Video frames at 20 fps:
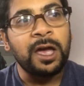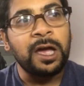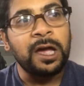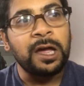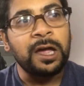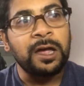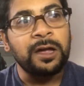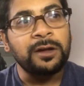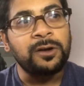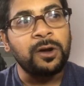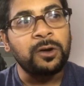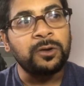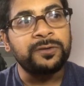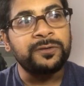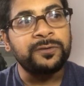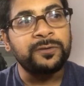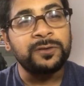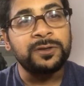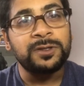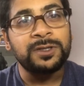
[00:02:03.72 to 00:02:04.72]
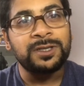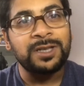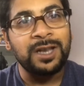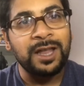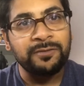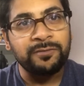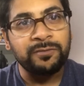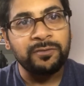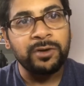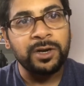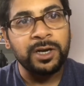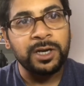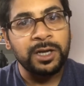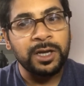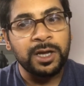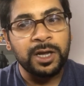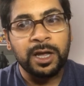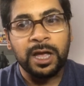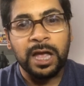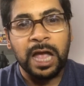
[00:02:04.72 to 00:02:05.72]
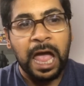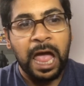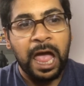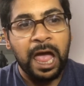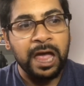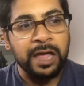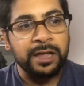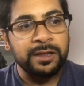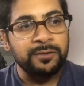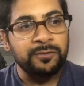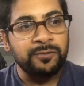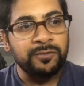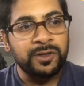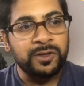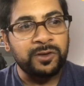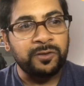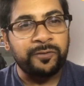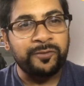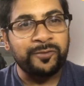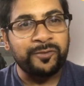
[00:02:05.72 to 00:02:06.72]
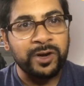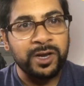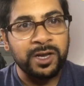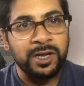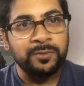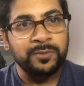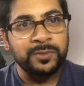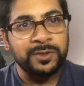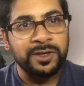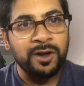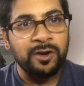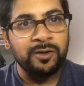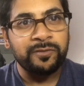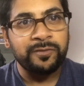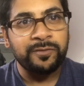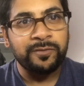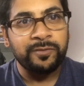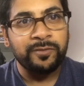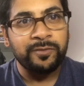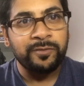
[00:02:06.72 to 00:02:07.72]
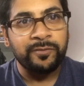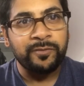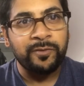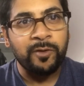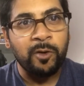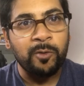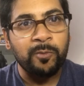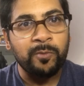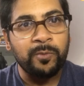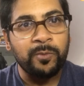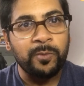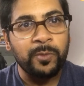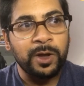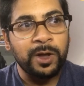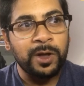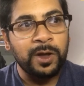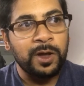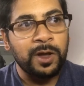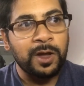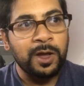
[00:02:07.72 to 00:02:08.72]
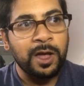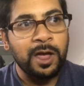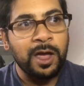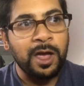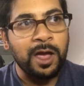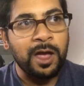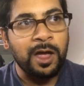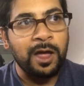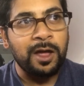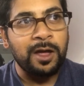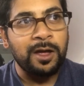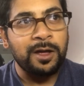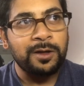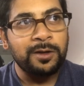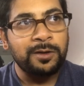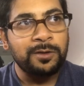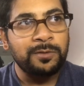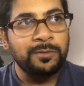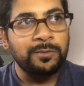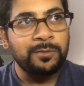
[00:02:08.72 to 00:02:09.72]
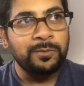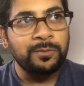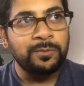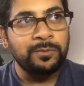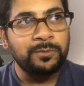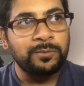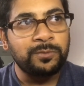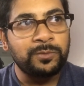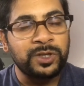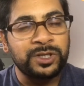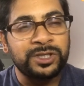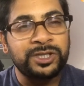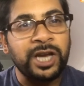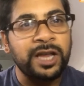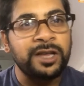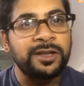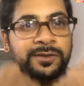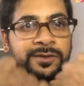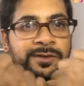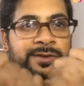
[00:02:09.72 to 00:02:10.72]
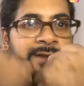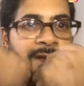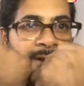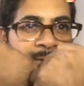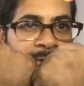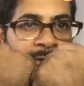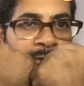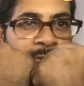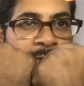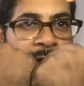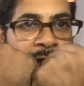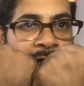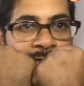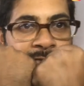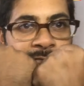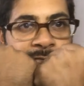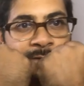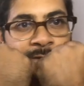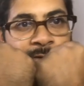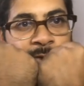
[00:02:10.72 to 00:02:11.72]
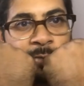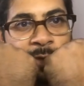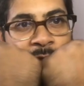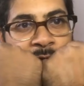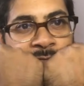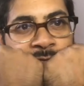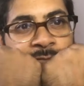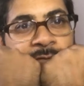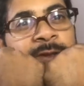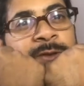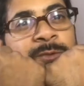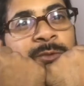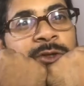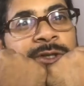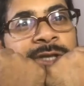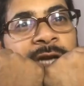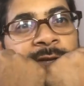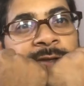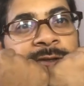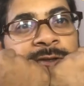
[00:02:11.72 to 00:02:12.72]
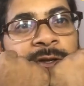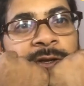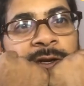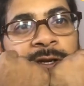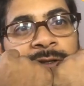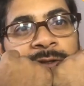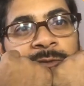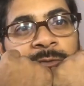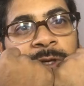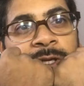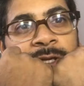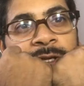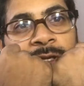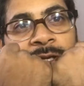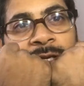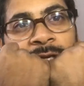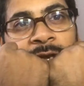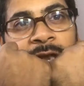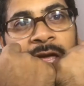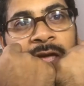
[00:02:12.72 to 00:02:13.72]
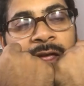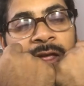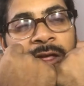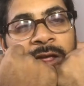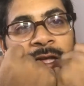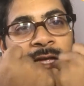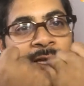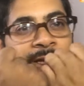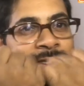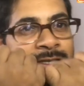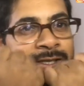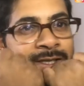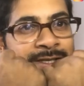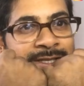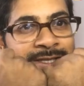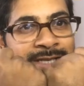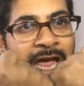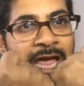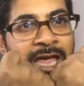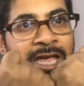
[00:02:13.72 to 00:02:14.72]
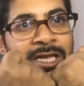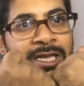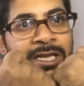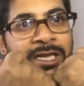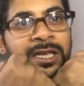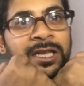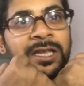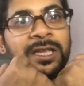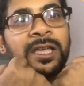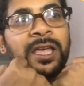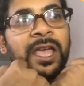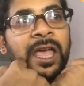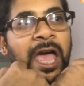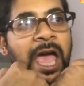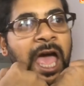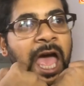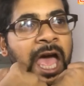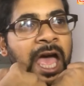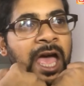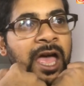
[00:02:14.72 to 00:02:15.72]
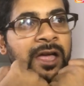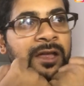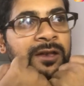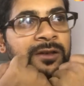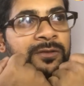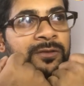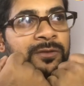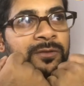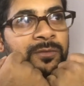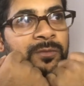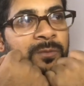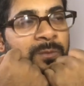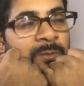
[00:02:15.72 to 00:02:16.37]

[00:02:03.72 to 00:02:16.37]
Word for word: uh, goes through slavery, and to free himself from uh, the chains that we all have. You know, we have invisible chains on us. We let society and